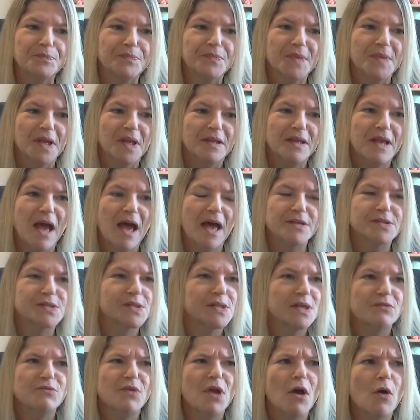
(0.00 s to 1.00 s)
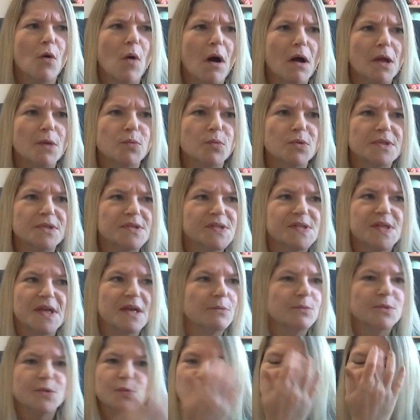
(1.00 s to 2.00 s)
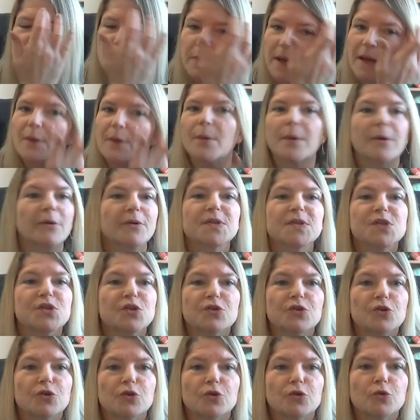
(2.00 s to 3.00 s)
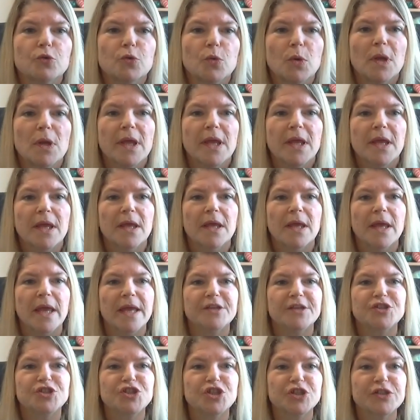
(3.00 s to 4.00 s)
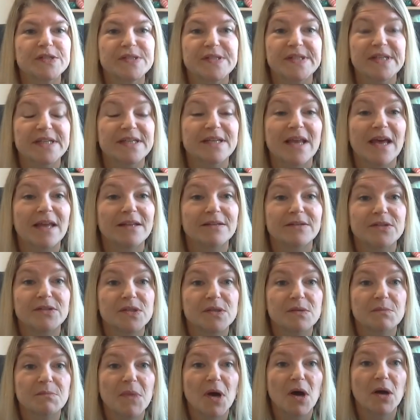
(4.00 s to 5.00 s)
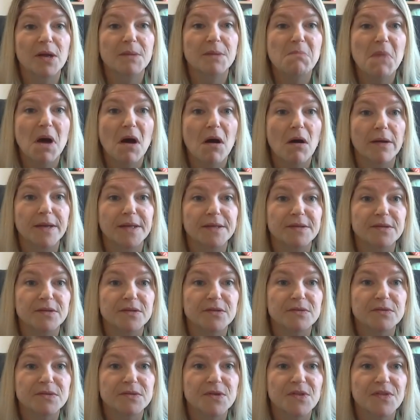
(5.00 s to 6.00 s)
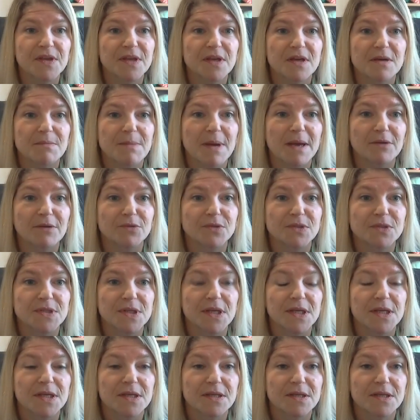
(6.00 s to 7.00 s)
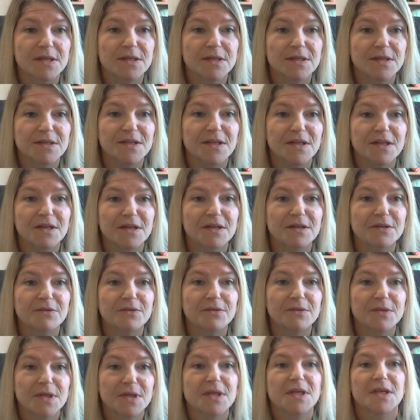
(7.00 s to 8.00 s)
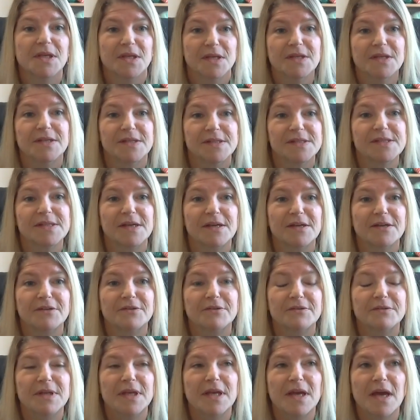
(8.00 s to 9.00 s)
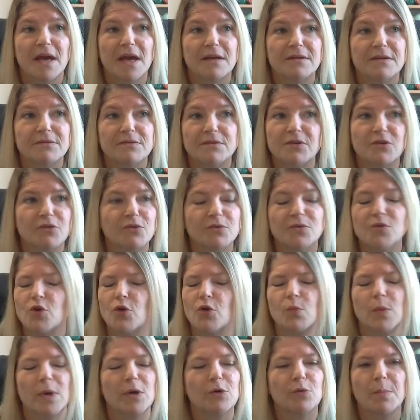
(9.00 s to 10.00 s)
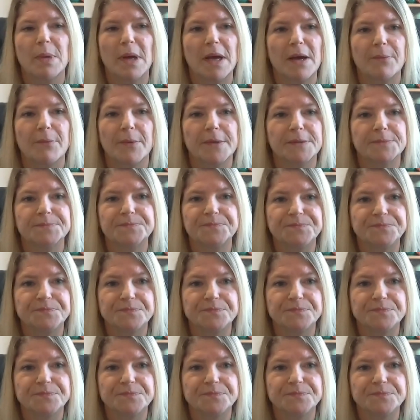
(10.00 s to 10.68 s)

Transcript: yeah, so no, I wouldn't say it was willpower at all. It just didn't enter my mind to think about it, you know. So yeah, not willpower.